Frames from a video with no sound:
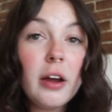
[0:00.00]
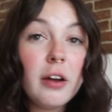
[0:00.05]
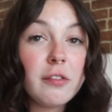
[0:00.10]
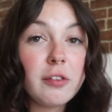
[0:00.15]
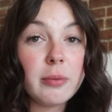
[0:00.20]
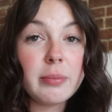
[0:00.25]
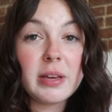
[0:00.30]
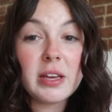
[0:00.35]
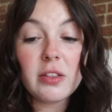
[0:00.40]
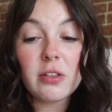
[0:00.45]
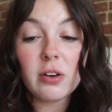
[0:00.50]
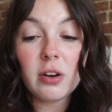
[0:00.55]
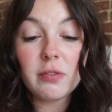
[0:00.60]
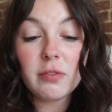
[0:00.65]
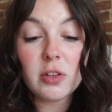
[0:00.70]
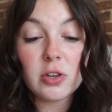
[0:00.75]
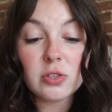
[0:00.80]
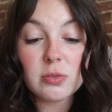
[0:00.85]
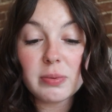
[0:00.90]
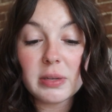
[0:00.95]
from either of
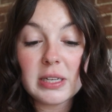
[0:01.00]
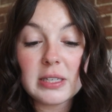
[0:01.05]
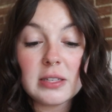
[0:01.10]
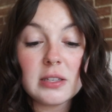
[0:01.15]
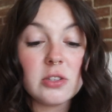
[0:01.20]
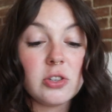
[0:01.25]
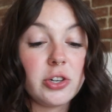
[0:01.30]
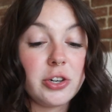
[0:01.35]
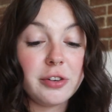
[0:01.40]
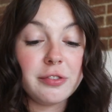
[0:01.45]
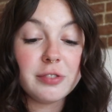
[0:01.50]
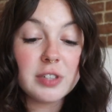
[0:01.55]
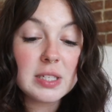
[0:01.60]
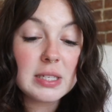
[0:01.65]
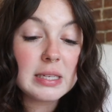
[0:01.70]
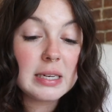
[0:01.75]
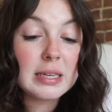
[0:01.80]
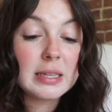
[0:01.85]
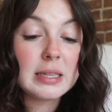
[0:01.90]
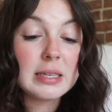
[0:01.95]
those places or you're
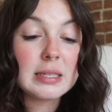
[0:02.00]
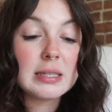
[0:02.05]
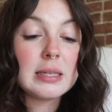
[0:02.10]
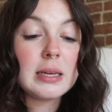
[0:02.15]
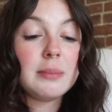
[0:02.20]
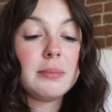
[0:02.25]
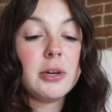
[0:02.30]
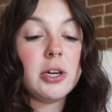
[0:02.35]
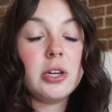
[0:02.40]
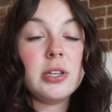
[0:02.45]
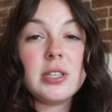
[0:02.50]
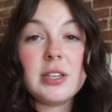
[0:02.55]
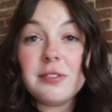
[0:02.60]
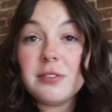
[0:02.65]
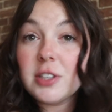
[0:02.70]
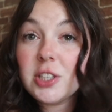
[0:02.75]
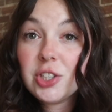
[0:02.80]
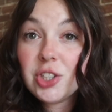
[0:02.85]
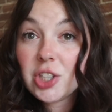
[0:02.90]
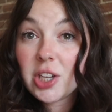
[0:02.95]
visiting this summer,
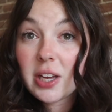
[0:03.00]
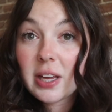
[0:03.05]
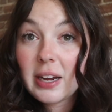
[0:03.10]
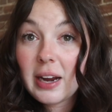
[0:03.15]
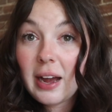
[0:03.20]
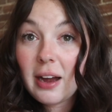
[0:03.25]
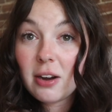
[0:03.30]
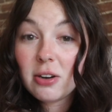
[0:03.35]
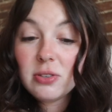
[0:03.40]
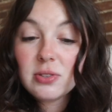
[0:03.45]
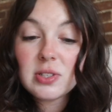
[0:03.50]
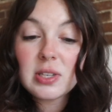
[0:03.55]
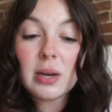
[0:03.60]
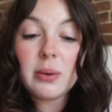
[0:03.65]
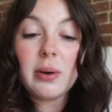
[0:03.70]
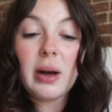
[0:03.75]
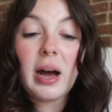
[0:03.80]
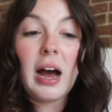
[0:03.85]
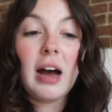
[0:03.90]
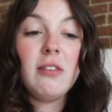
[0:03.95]
definitely check it out. I
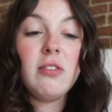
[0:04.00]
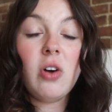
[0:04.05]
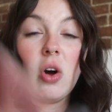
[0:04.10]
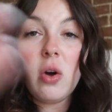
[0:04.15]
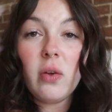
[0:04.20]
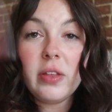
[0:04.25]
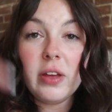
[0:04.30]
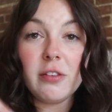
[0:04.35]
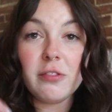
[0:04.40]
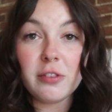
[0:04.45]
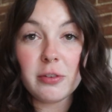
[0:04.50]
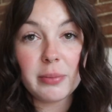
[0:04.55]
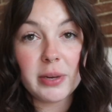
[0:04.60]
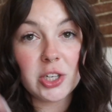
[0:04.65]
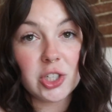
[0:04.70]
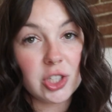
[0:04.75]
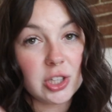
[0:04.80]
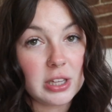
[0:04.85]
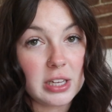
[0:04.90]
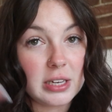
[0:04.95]
will have all the
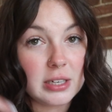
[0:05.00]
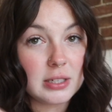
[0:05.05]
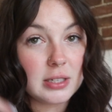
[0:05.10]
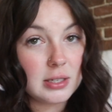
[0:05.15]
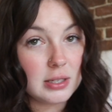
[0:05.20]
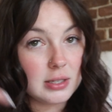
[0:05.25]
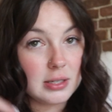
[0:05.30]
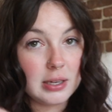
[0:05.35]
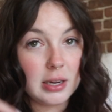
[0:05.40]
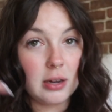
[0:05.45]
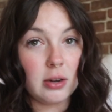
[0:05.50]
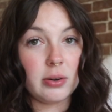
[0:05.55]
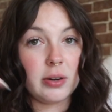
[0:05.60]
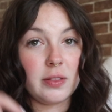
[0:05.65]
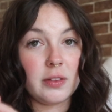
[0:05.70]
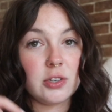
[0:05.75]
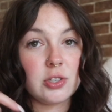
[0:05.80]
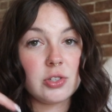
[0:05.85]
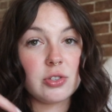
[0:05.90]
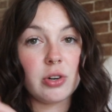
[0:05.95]
information linked down in
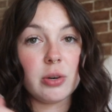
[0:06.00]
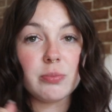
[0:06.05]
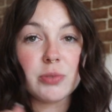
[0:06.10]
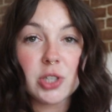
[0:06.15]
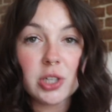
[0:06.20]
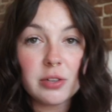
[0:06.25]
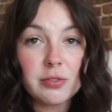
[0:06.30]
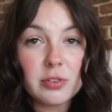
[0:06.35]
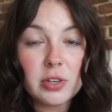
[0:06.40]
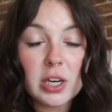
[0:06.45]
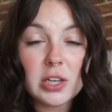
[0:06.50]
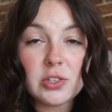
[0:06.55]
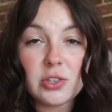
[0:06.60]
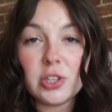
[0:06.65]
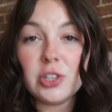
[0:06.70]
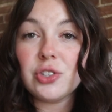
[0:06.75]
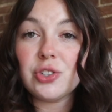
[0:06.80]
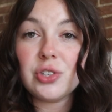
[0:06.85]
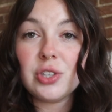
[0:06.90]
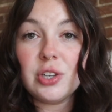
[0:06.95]
the description if you guys are
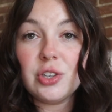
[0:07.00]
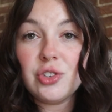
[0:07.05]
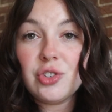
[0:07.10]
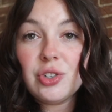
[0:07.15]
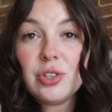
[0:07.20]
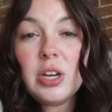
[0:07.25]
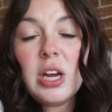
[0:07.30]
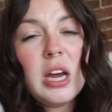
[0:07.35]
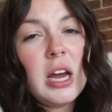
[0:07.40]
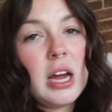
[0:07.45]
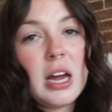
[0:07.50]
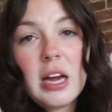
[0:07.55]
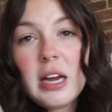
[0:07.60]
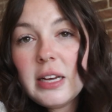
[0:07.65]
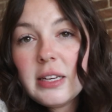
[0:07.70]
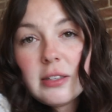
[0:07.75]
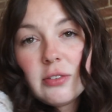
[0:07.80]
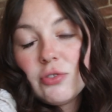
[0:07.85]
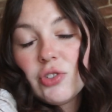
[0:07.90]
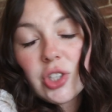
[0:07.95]
interested in
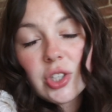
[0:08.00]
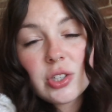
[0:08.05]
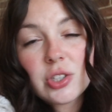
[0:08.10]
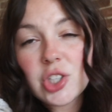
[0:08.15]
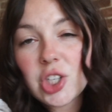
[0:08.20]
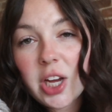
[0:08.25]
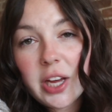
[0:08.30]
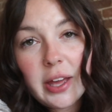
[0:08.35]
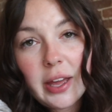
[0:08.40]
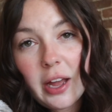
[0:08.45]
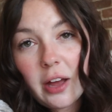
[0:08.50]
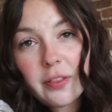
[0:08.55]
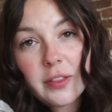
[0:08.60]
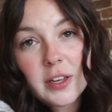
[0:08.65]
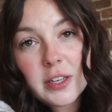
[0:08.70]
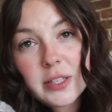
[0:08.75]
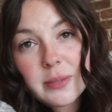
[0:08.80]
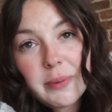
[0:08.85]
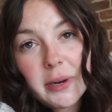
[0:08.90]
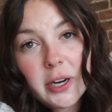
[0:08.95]
just checking out the
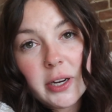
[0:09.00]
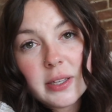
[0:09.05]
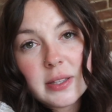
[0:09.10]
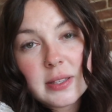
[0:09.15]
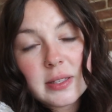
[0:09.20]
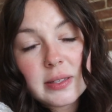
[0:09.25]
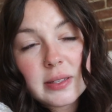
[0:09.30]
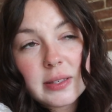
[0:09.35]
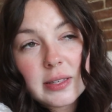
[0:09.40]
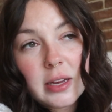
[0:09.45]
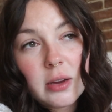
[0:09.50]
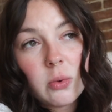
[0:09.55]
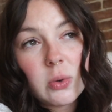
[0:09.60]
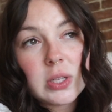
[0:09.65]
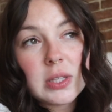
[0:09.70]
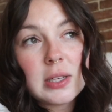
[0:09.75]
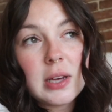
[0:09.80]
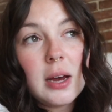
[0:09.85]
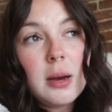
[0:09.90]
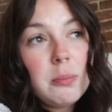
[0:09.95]
experience and saying
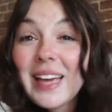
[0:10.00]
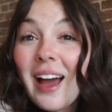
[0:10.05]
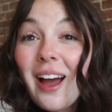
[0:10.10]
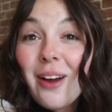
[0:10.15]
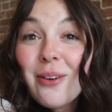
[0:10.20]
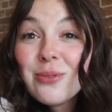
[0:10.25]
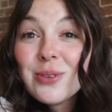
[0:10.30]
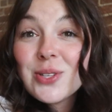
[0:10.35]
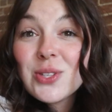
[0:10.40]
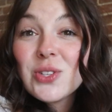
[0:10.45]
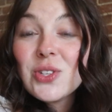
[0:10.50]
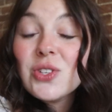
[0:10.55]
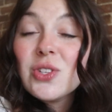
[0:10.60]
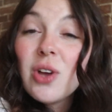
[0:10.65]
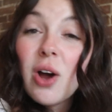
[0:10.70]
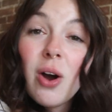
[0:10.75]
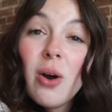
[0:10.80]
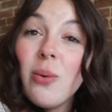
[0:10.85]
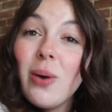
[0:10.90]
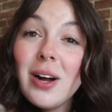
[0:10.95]
what's up. Yeah, it was
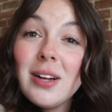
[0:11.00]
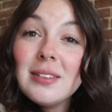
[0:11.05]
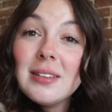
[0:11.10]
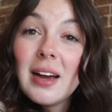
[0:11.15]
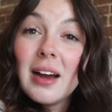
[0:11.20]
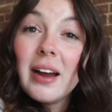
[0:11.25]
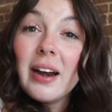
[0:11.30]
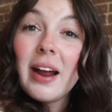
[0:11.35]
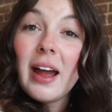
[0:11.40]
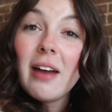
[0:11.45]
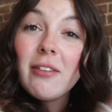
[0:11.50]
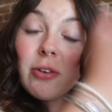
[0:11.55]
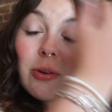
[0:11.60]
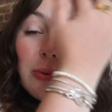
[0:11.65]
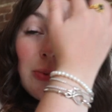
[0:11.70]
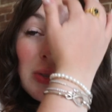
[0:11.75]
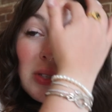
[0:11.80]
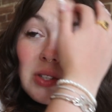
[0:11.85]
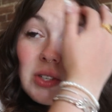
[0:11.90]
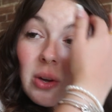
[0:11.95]
so well done. Everyone
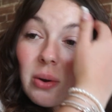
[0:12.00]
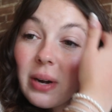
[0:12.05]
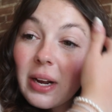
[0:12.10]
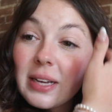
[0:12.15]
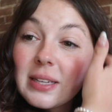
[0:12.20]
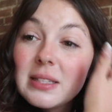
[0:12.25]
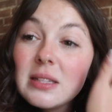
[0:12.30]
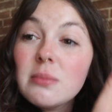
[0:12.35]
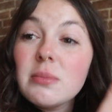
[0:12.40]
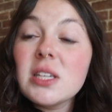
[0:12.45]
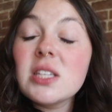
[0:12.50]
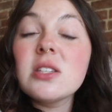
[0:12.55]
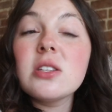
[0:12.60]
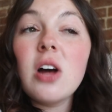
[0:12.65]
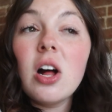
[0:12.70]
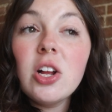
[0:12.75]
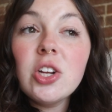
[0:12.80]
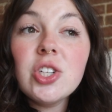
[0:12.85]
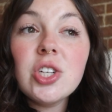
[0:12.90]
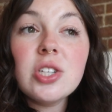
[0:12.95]
was so nice. The
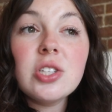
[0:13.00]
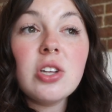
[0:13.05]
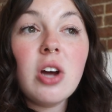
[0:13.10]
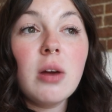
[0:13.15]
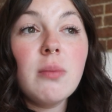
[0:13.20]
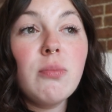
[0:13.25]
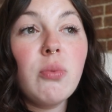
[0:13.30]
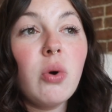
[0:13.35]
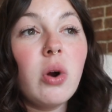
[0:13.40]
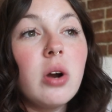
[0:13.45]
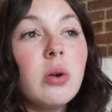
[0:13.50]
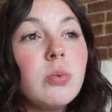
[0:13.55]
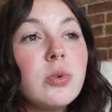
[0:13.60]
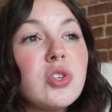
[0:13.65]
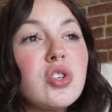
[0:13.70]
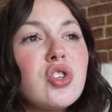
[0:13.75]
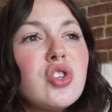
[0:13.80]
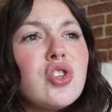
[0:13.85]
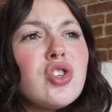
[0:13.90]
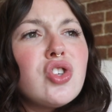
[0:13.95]
mixologist on board
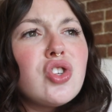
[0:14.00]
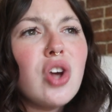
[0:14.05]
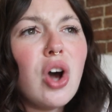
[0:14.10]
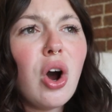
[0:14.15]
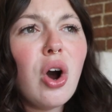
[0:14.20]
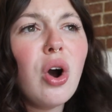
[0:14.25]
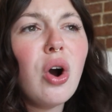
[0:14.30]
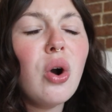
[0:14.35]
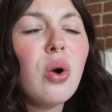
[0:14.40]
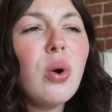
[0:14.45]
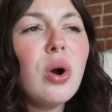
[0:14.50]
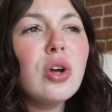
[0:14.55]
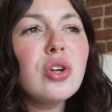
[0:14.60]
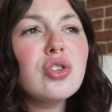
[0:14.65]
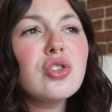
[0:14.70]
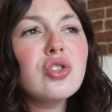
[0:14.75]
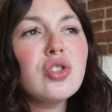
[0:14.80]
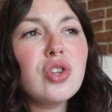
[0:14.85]
was so